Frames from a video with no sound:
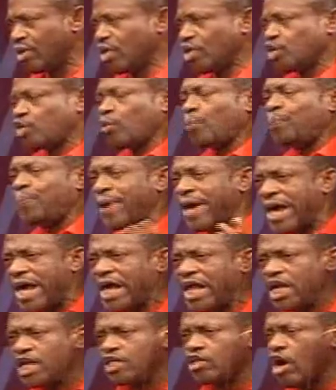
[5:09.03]
to
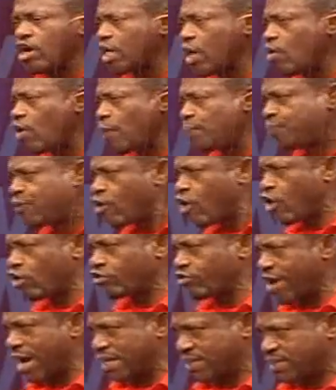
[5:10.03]
build on our
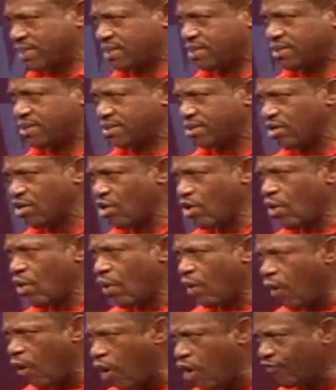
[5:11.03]
progress
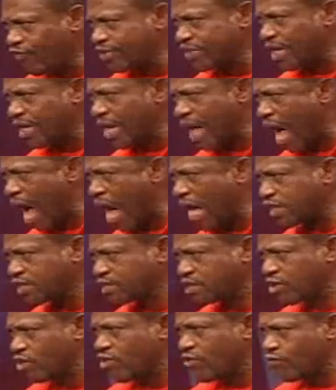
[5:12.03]
over the
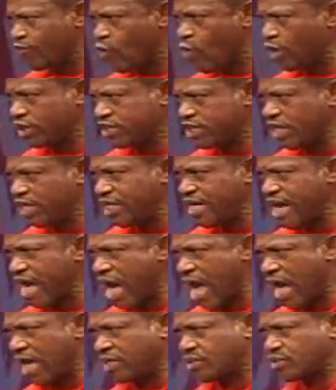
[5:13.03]
last 14
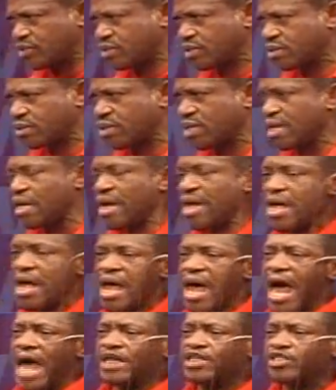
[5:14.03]
years
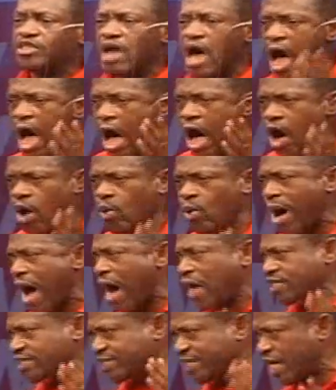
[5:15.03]
and now
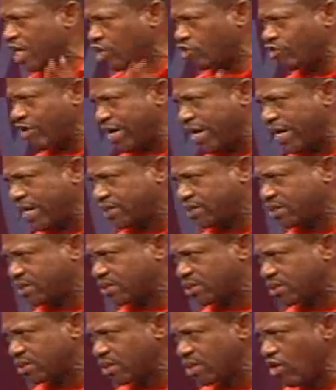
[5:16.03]
accelerate
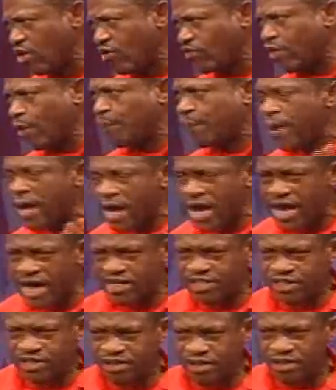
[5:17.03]
the
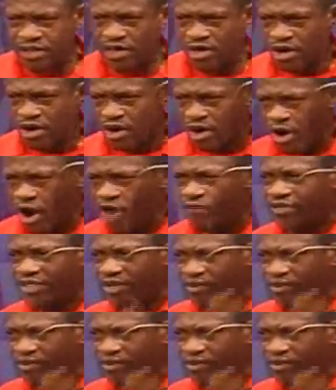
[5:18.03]
pace of